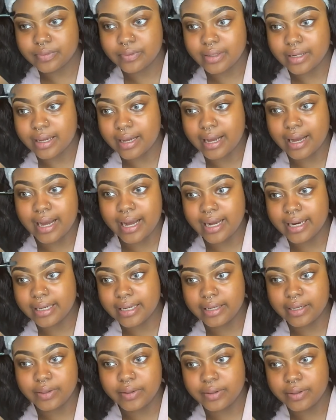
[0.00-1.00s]

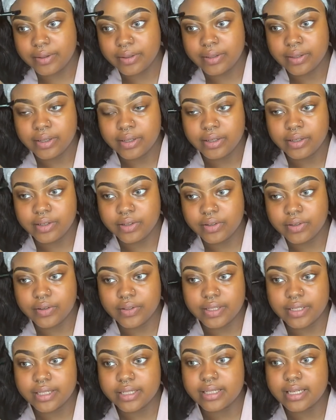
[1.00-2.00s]
hiding you know,
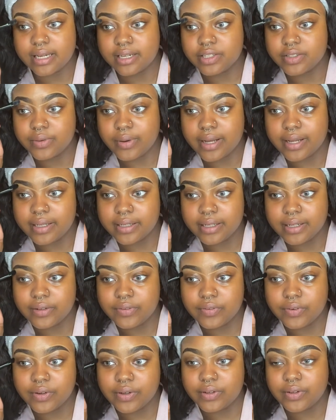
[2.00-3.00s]
their sexuality
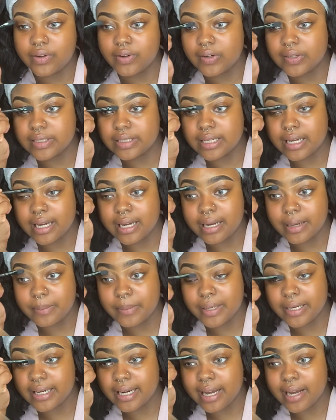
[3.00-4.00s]
for a long time
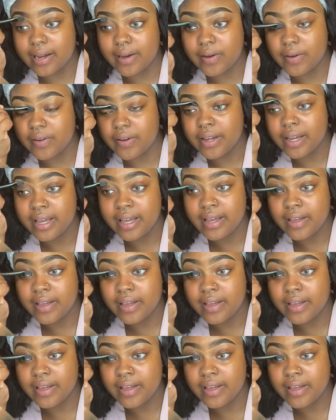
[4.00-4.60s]
and now